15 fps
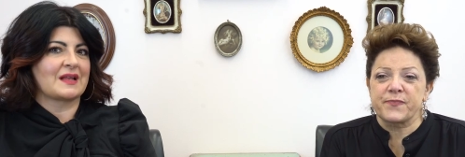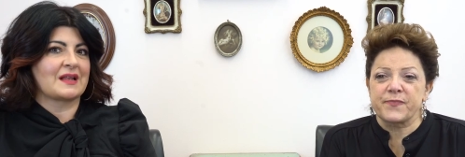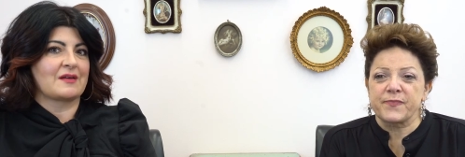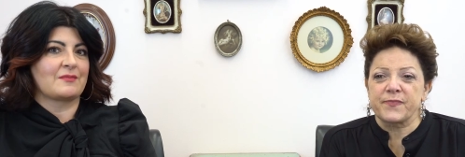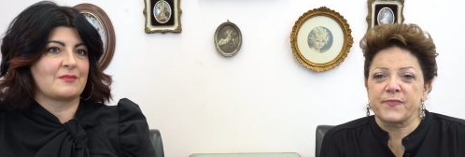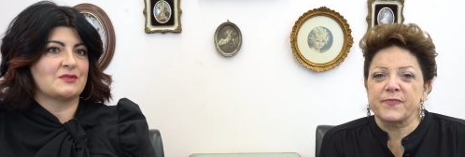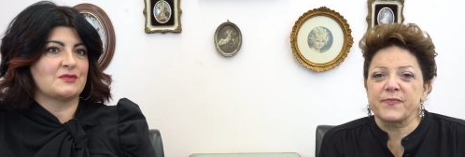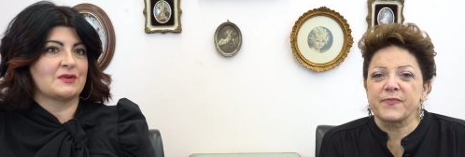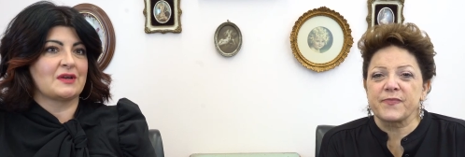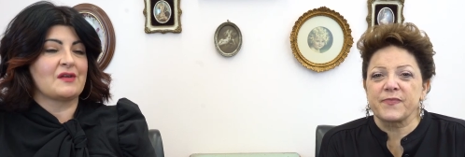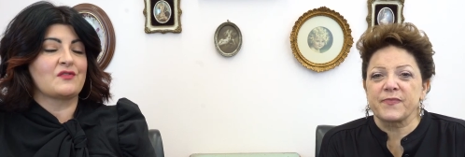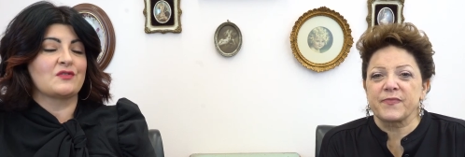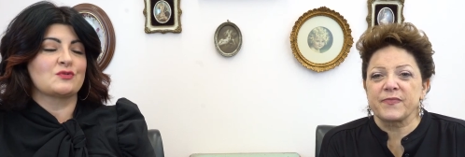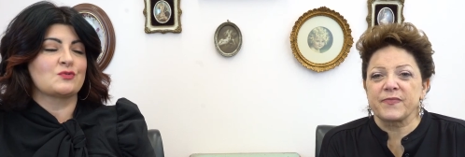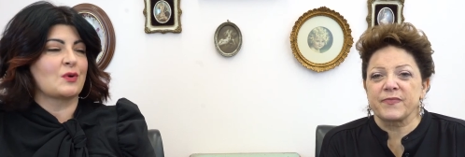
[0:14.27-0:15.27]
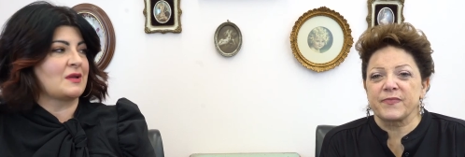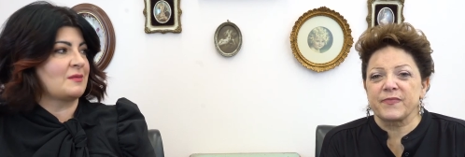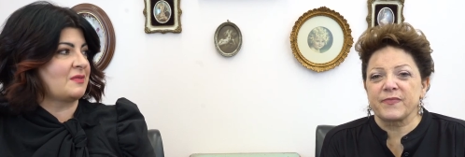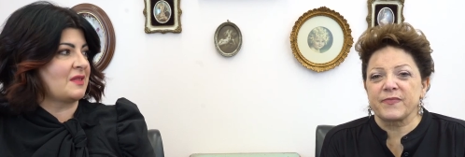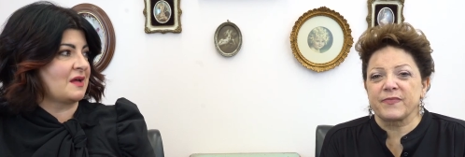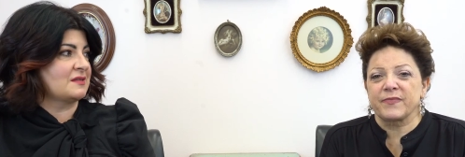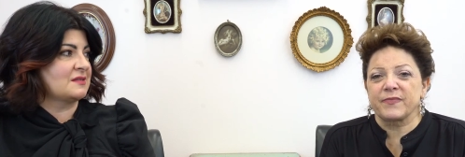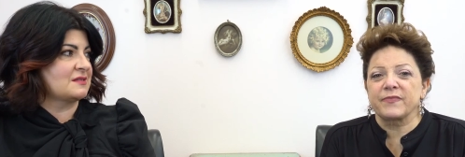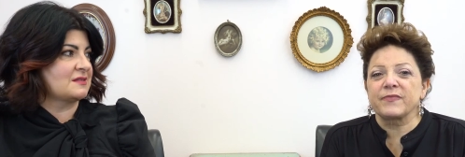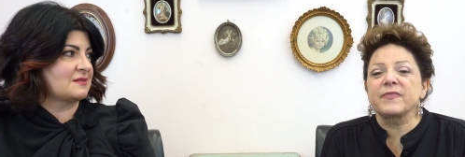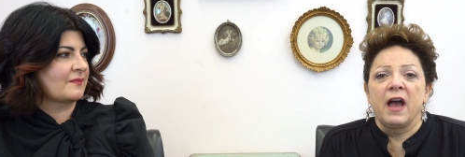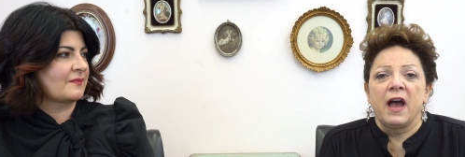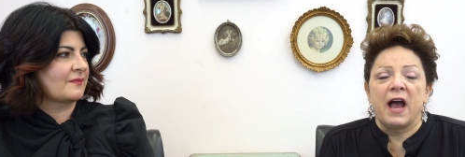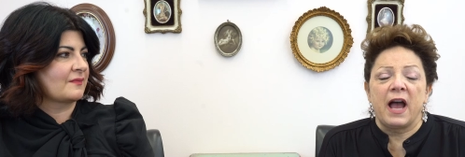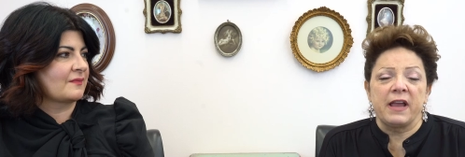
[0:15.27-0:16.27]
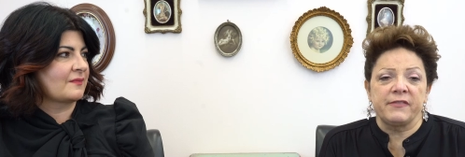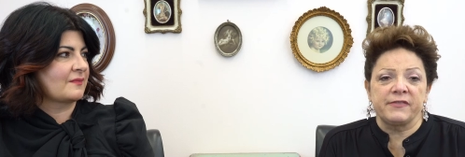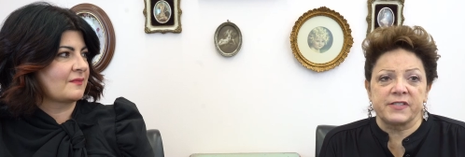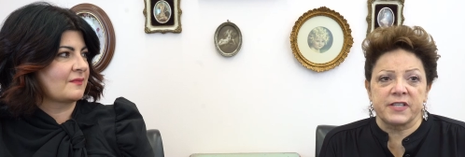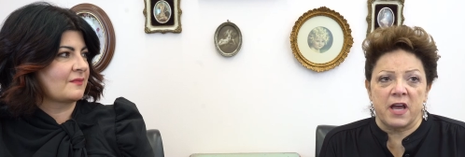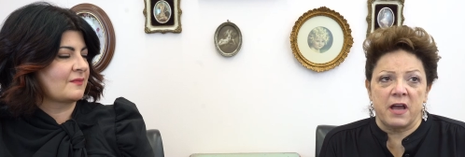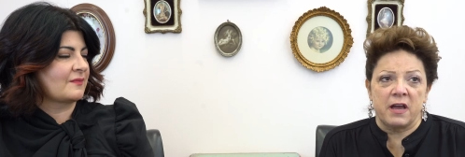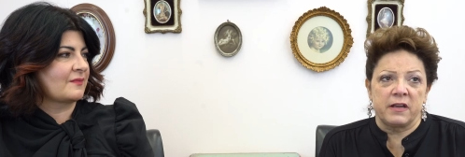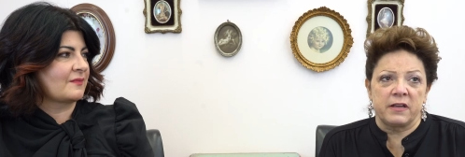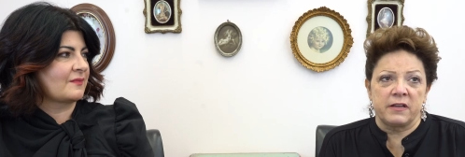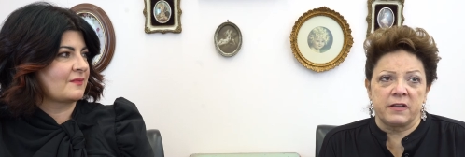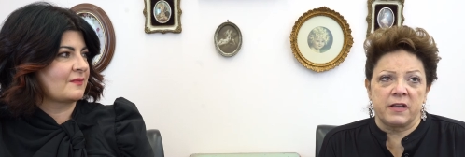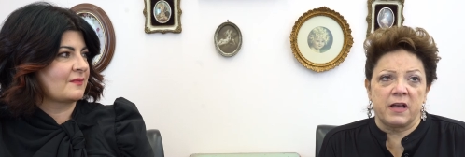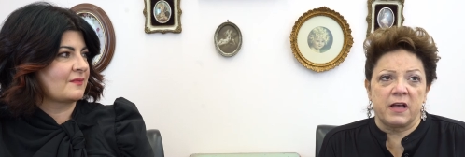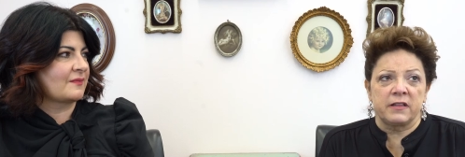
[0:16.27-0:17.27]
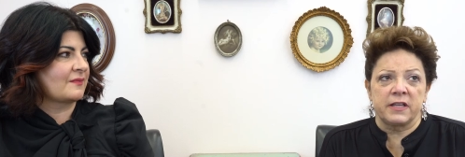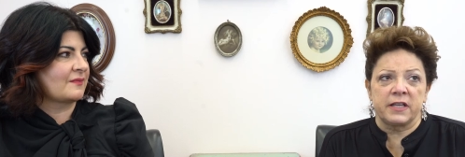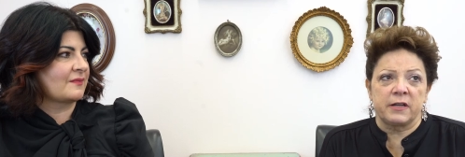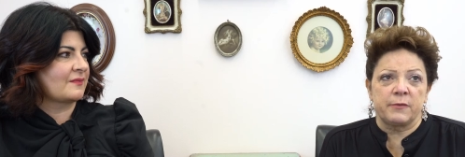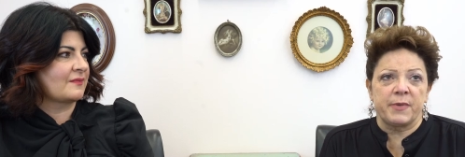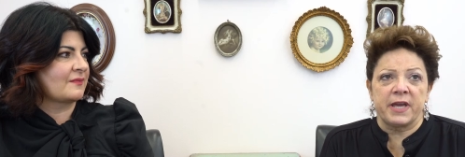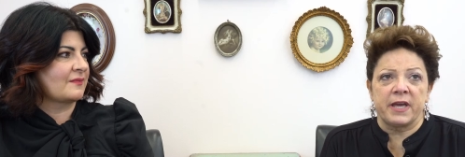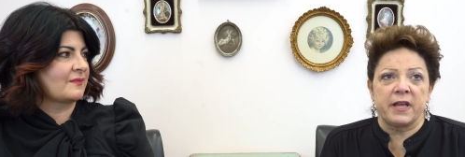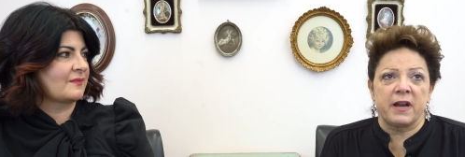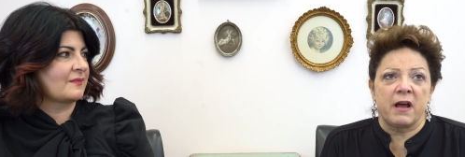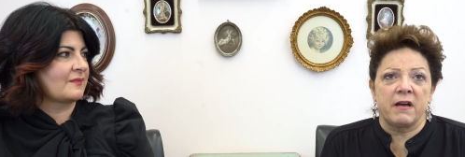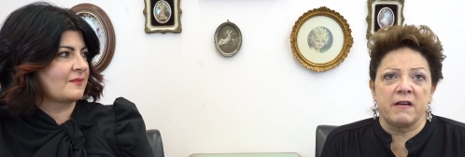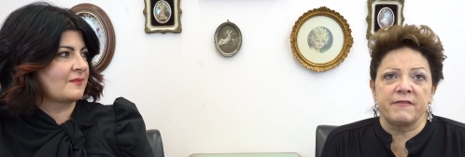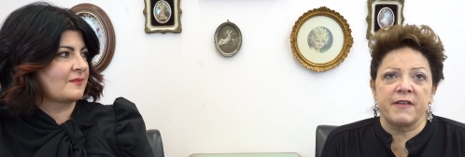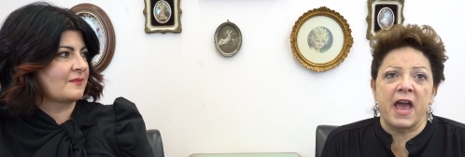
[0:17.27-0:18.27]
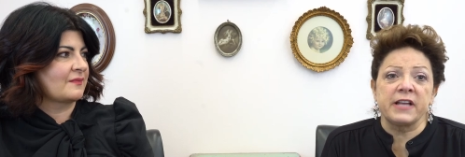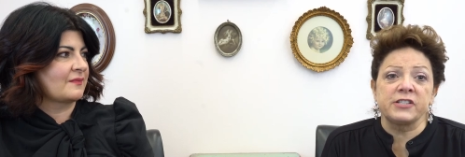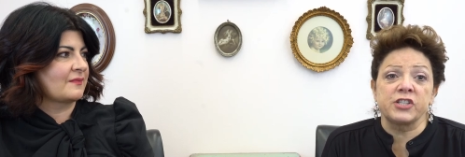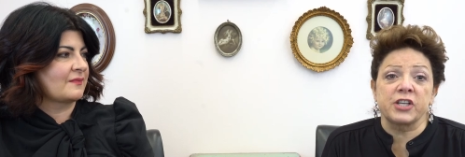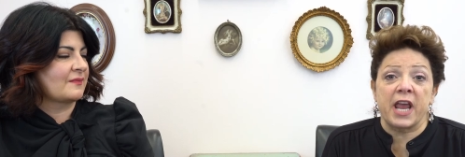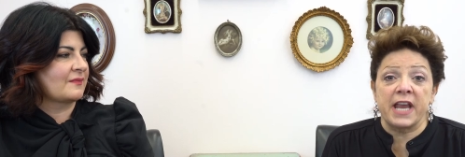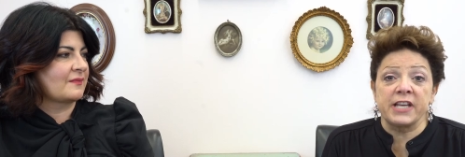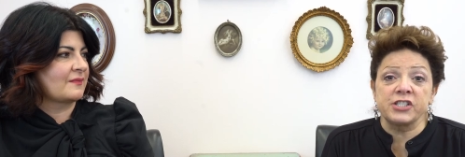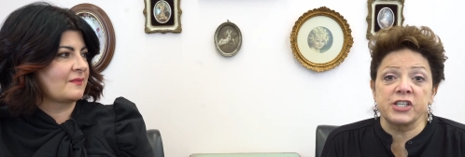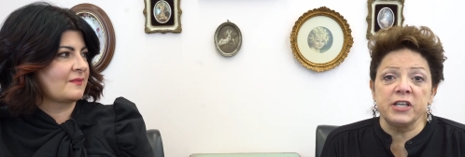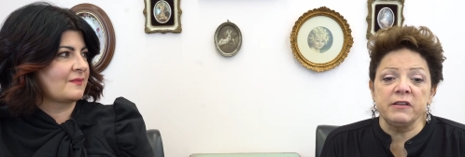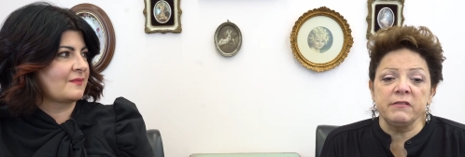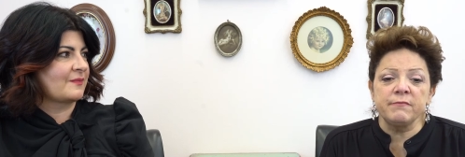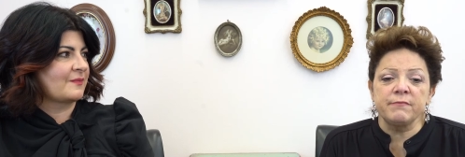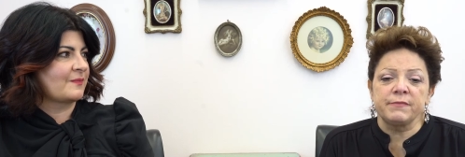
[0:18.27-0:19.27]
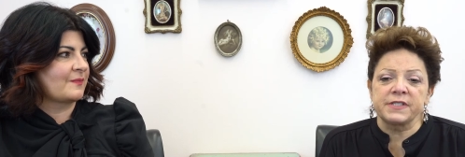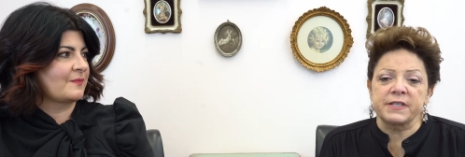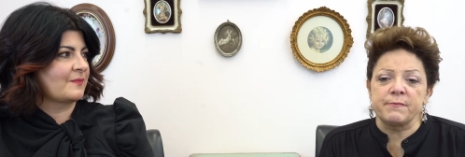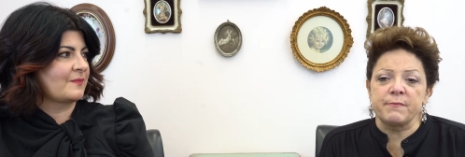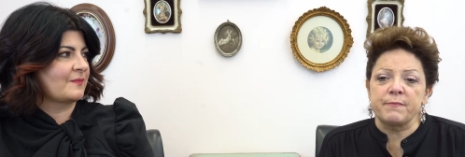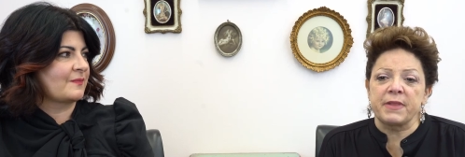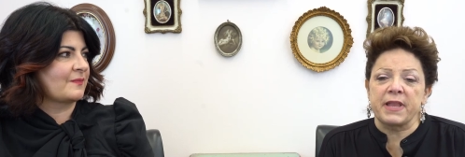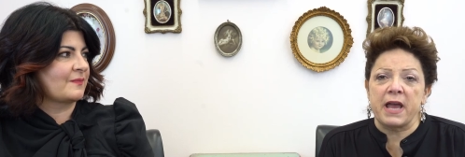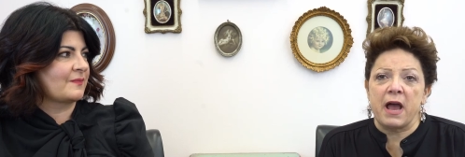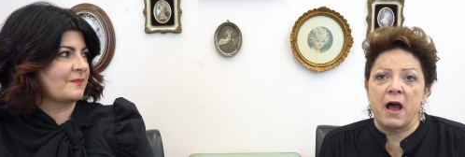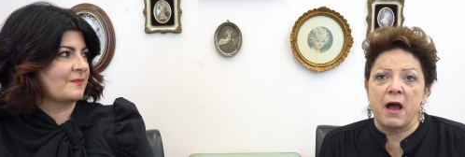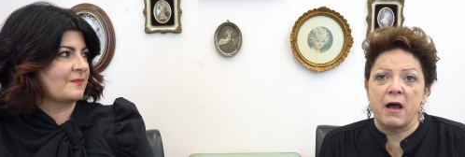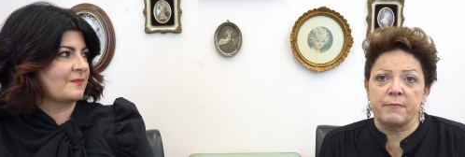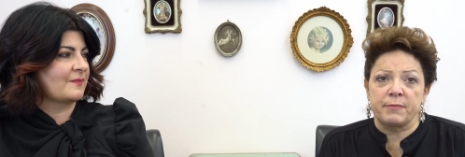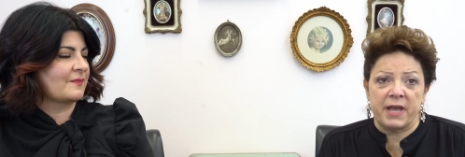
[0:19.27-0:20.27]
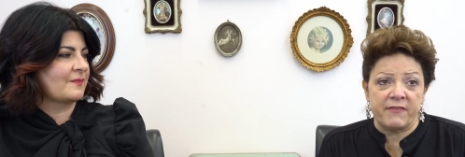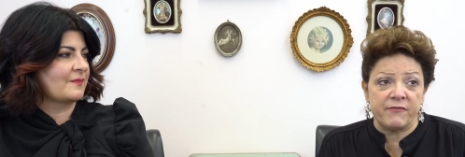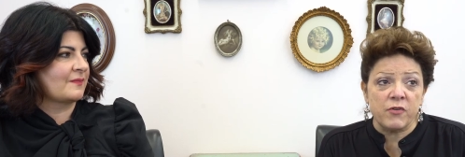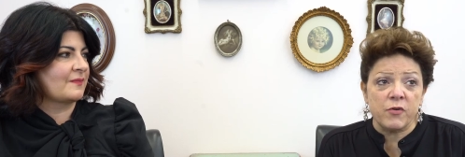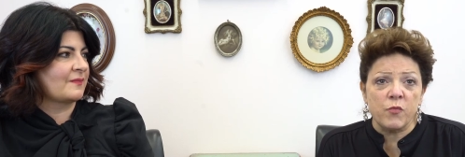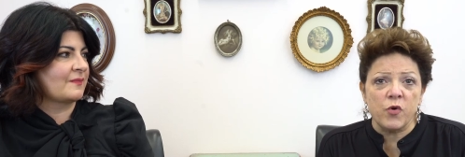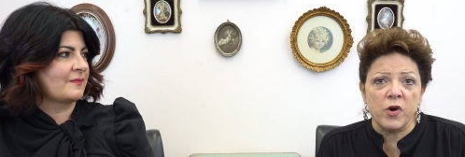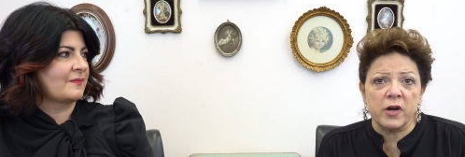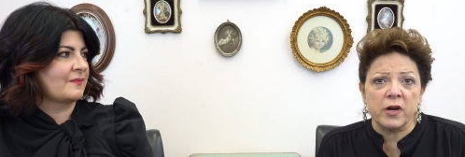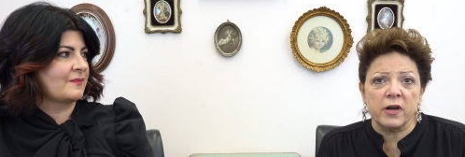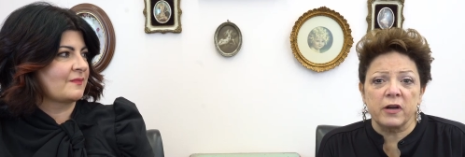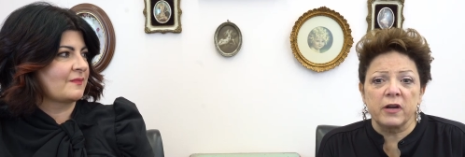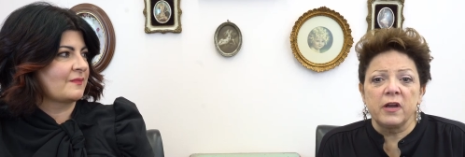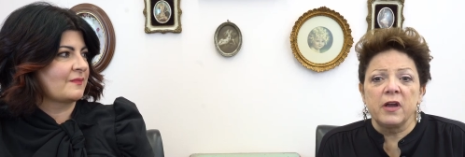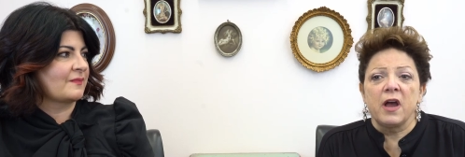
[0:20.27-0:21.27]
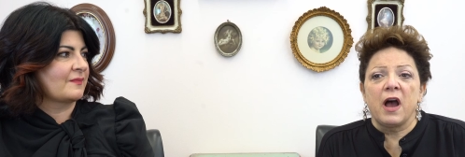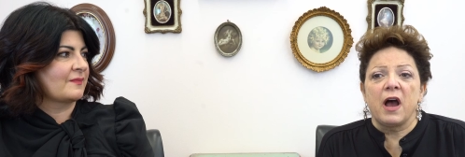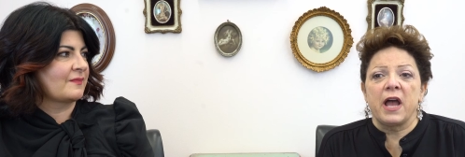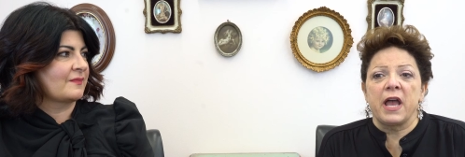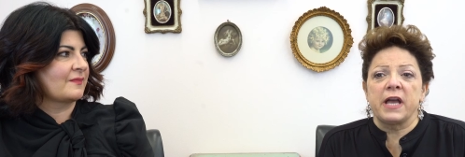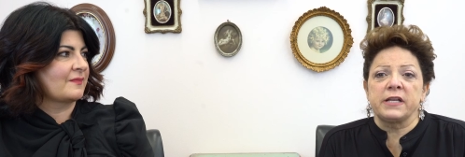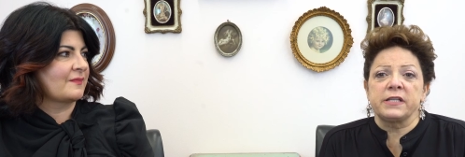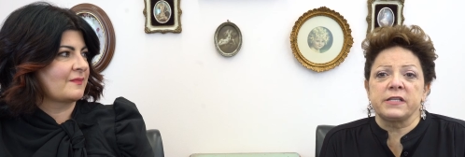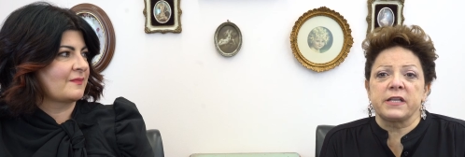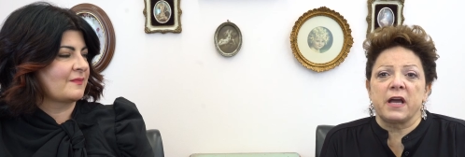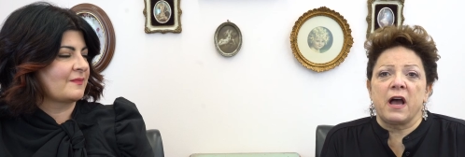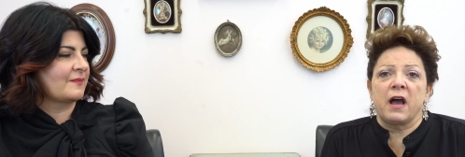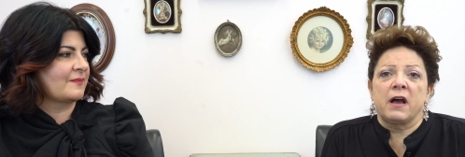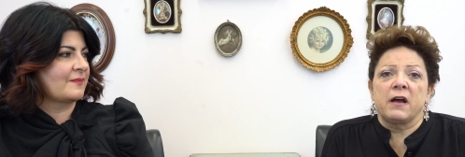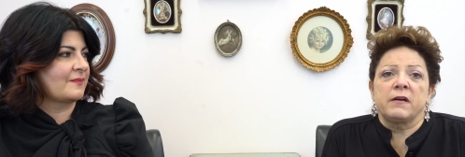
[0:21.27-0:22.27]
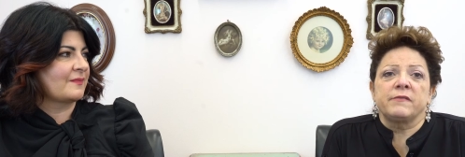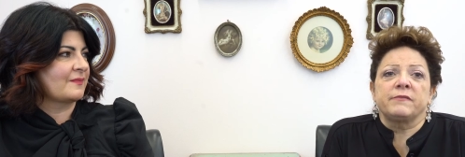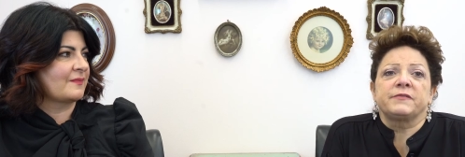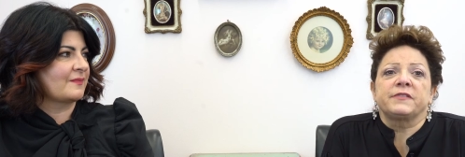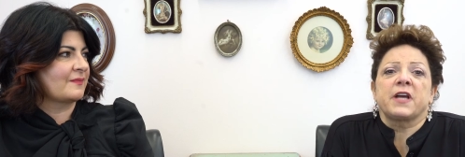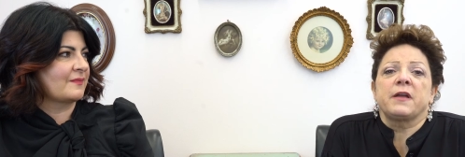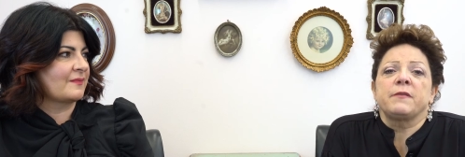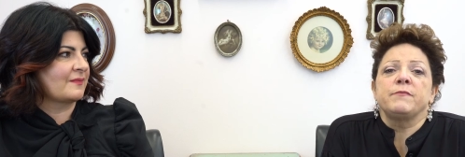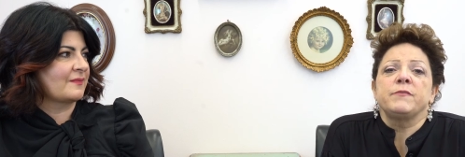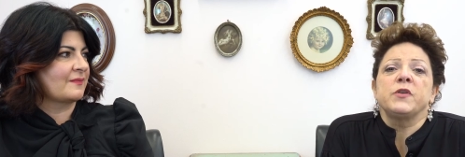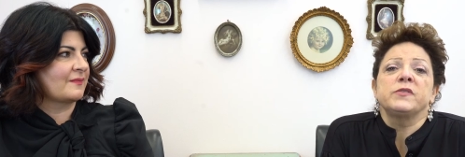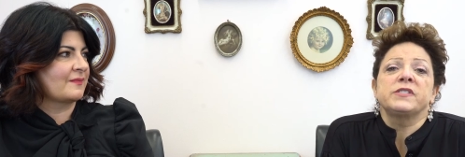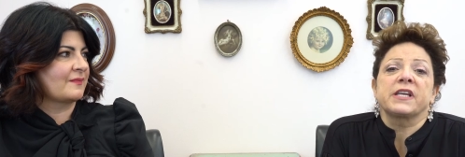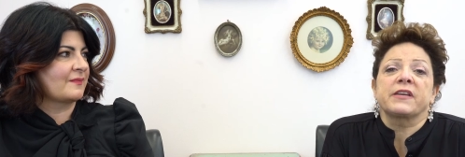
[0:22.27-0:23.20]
Speaker 1: And I've been doing it for 20 plus. I've done a little bit of education, some pla uh, platform work, and uh, done music